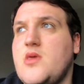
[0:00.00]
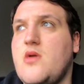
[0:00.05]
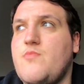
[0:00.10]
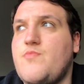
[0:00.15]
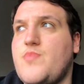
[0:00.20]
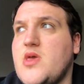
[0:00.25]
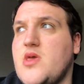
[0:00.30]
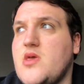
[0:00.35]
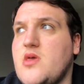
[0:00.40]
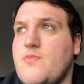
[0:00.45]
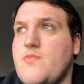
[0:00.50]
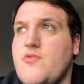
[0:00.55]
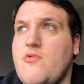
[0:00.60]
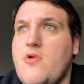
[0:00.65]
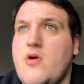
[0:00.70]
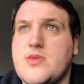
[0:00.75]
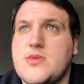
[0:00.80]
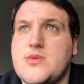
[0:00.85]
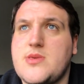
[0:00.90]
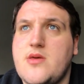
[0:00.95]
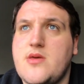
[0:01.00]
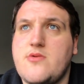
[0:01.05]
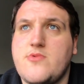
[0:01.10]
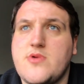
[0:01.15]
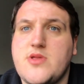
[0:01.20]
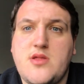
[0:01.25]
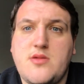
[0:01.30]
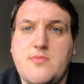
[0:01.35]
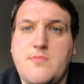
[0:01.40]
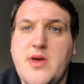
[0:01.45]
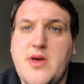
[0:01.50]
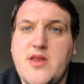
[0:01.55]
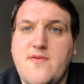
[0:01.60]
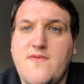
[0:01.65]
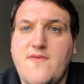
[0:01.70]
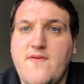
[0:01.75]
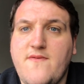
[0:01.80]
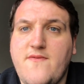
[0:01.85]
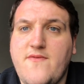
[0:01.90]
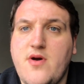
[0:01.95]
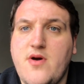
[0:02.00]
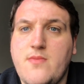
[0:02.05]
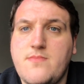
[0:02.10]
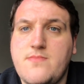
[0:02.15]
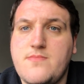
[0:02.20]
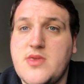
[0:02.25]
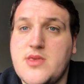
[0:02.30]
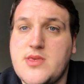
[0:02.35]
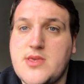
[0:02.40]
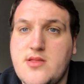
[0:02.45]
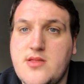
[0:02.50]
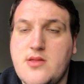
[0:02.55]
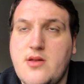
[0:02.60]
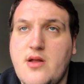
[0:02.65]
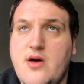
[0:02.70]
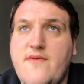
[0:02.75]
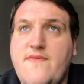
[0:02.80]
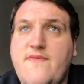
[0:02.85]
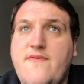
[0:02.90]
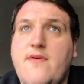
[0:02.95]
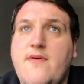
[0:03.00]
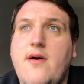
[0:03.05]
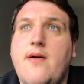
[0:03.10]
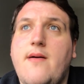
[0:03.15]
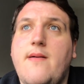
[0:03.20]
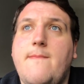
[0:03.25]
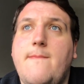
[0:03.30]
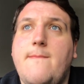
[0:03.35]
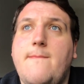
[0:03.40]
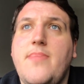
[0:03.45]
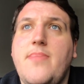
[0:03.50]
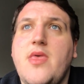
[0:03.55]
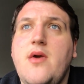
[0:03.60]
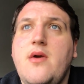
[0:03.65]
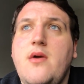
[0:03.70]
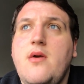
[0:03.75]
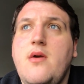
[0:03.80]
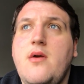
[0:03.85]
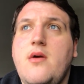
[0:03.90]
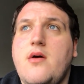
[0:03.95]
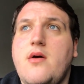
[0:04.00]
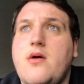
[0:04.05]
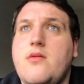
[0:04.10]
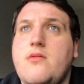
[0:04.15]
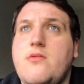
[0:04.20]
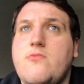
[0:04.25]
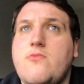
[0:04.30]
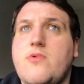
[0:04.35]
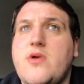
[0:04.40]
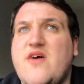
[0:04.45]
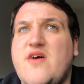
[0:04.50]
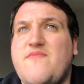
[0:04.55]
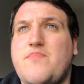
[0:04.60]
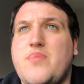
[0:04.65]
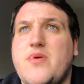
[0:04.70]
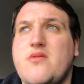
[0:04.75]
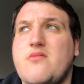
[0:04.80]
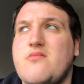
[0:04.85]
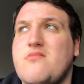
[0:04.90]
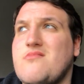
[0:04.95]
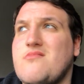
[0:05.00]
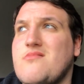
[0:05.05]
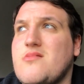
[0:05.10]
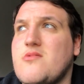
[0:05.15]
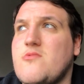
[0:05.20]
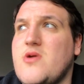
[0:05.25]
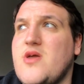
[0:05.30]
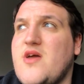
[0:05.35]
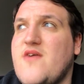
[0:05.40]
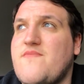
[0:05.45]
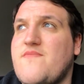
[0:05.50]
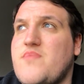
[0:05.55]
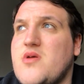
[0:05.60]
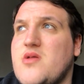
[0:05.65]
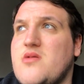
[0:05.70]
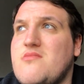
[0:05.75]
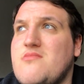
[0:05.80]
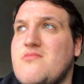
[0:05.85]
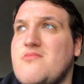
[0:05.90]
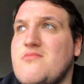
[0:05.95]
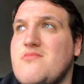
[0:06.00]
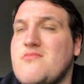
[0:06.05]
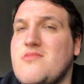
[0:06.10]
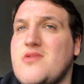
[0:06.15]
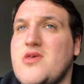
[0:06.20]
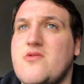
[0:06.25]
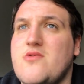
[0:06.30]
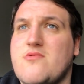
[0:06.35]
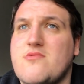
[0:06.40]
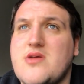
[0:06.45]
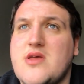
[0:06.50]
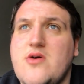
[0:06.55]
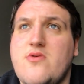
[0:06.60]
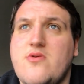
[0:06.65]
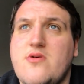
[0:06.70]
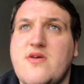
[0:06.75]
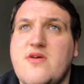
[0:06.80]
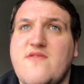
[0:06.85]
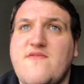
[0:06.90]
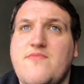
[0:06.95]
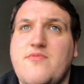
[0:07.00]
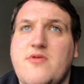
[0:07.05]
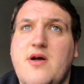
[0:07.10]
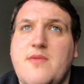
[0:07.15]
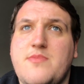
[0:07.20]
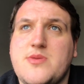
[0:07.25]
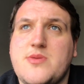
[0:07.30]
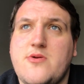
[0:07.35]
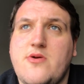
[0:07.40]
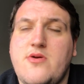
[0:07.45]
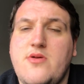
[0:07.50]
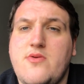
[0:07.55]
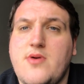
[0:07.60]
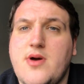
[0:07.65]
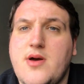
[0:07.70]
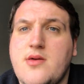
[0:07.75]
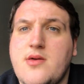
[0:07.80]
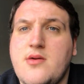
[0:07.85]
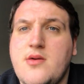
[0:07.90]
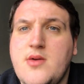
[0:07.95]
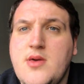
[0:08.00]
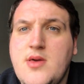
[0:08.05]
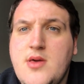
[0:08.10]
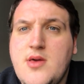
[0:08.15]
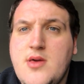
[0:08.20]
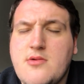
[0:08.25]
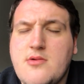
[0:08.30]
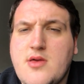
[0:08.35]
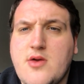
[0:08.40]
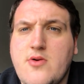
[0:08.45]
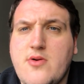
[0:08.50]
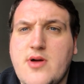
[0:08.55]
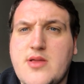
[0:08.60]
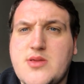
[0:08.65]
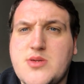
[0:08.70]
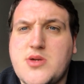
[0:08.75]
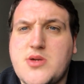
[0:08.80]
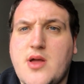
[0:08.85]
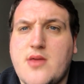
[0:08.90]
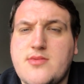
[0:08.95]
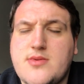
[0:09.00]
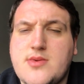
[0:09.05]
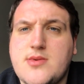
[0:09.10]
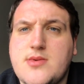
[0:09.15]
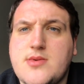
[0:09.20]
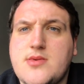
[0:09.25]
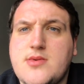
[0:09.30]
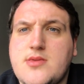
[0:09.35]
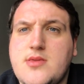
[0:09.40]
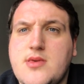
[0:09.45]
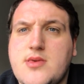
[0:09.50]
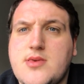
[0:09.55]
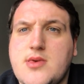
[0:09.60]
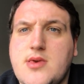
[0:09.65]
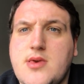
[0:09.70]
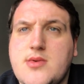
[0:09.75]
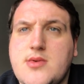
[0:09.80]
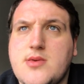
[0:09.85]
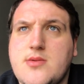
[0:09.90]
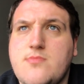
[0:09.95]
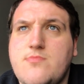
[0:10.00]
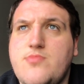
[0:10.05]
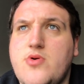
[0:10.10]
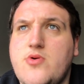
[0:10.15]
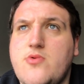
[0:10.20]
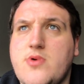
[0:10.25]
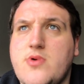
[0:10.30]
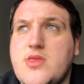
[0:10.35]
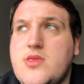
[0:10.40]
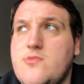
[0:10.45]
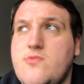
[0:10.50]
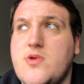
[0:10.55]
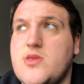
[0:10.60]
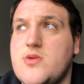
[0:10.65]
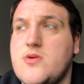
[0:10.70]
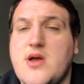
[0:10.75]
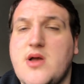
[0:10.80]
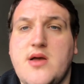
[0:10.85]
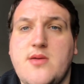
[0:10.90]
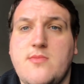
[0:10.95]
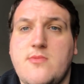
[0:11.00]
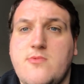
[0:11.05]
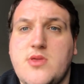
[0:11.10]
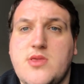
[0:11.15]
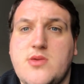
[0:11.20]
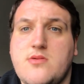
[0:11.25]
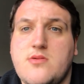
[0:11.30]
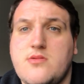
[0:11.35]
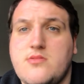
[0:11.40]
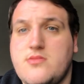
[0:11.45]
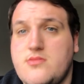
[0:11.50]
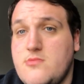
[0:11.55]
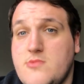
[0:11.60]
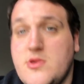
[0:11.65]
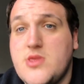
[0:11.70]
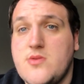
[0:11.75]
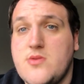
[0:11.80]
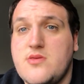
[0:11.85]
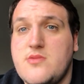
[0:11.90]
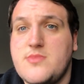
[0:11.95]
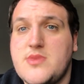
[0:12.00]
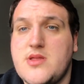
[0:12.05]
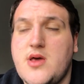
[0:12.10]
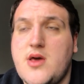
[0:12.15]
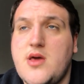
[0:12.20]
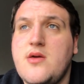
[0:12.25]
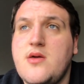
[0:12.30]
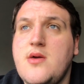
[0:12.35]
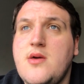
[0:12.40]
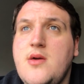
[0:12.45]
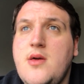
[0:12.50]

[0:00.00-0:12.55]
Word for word: It'd be wrong to say that we didn't benefit from the sending off. And we have been, you know, guilty of perhaps throwing away gilt-edged chances this season, but we took them today.